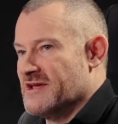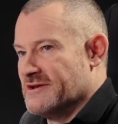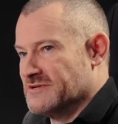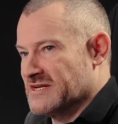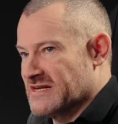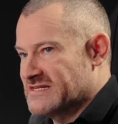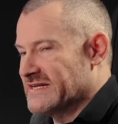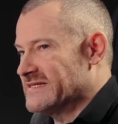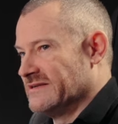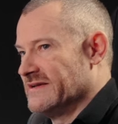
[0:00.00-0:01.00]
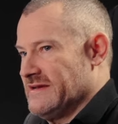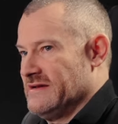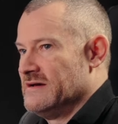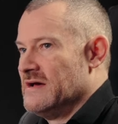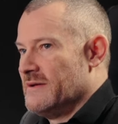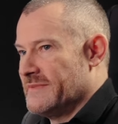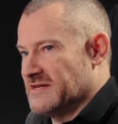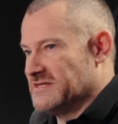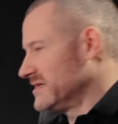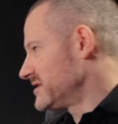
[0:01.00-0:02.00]
we're using acetyl here
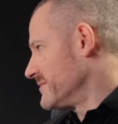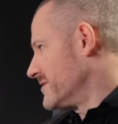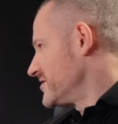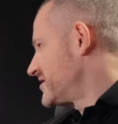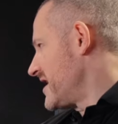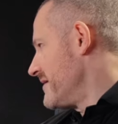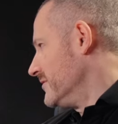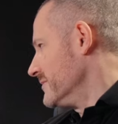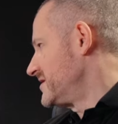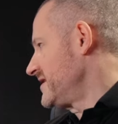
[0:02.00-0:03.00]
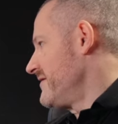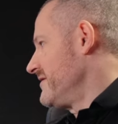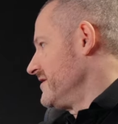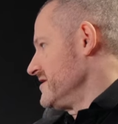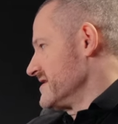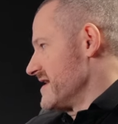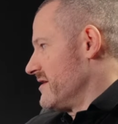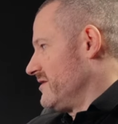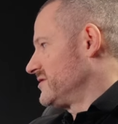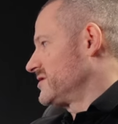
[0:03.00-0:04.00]
because it's a more stable material, and you
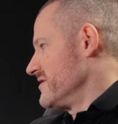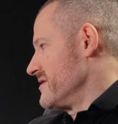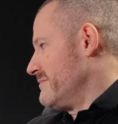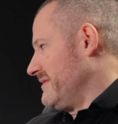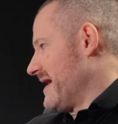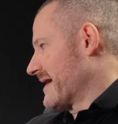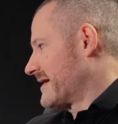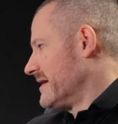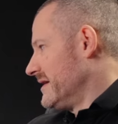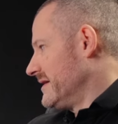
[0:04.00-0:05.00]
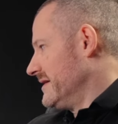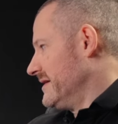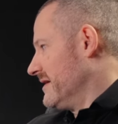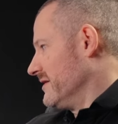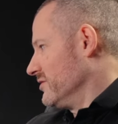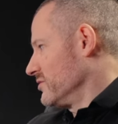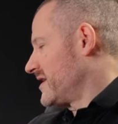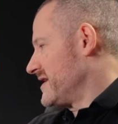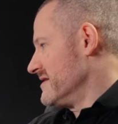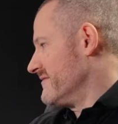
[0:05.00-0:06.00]
get also the black uh, look
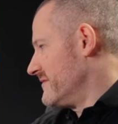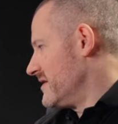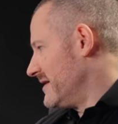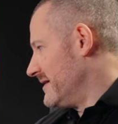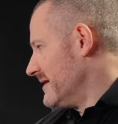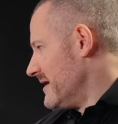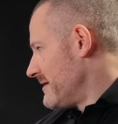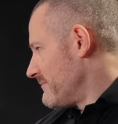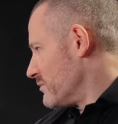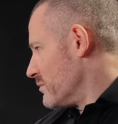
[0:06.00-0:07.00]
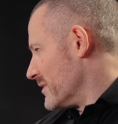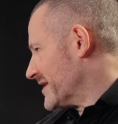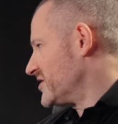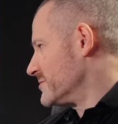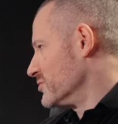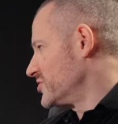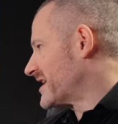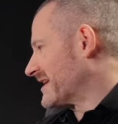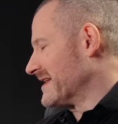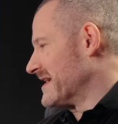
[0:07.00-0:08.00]
here, uh, which is
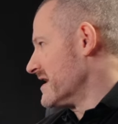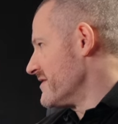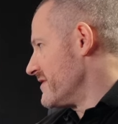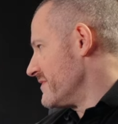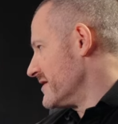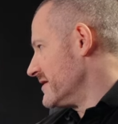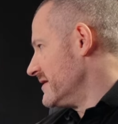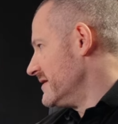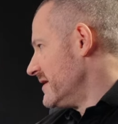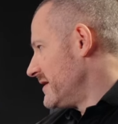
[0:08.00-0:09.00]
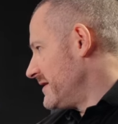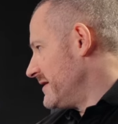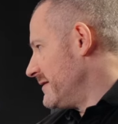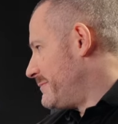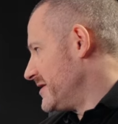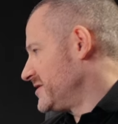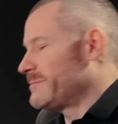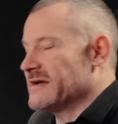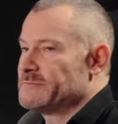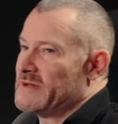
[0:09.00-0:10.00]
much cleaner than the uh,
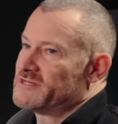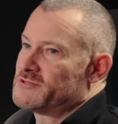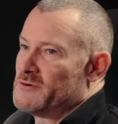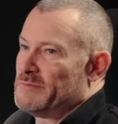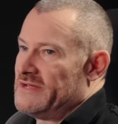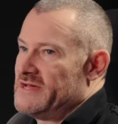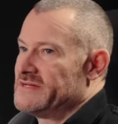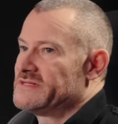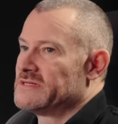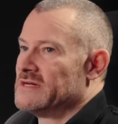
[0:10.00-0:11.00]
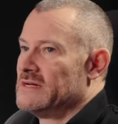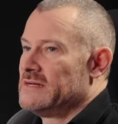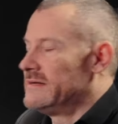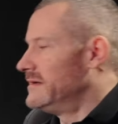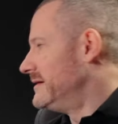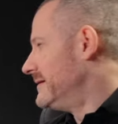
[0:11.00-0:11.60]
Perspex pass-through plates. We have